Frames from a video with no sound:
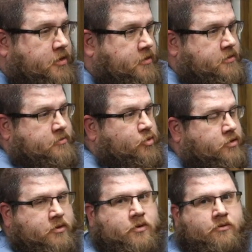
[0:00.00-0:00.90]
uh,
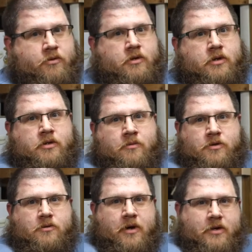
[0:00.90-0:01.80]
more than we really need them
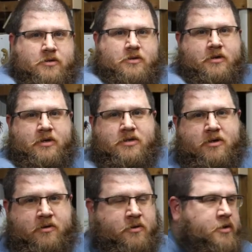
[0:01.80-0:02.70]
to actually.
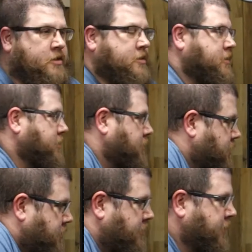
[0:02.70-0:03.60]
So
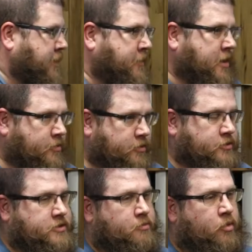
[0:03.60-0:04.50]
um, they may
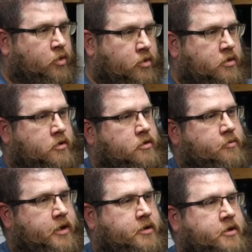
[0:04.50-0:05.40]
produce more or
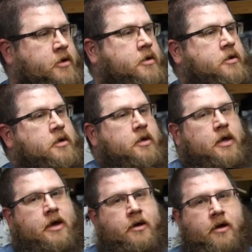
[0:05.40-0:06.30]
better
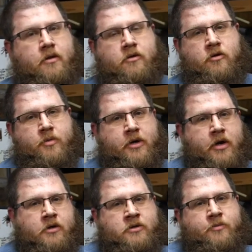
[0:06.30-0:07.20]
at a little bit
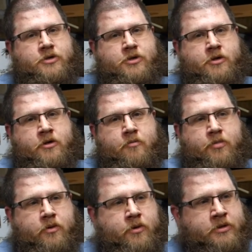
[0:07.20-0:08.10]
higher temperature,
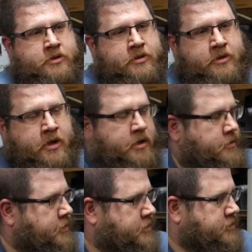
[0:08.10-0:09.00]
but it's just not
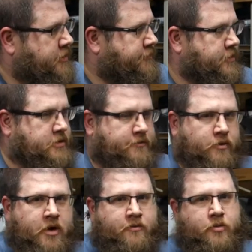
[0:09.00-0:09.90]
necessary for us. If
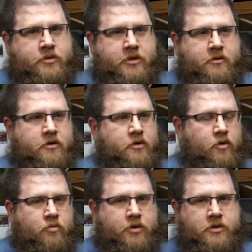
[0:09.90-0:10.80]
you have a particularly
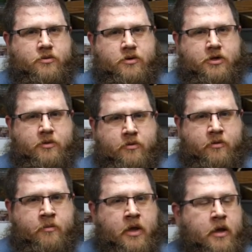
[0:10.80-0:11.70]
cold place where you're keeping
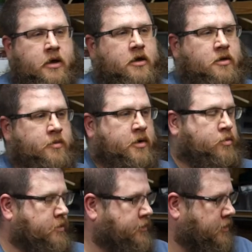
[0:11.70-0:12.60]
them, you might
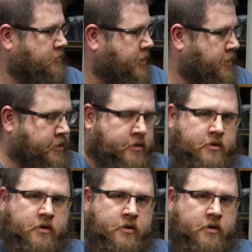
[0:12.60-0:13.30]
want to think about it.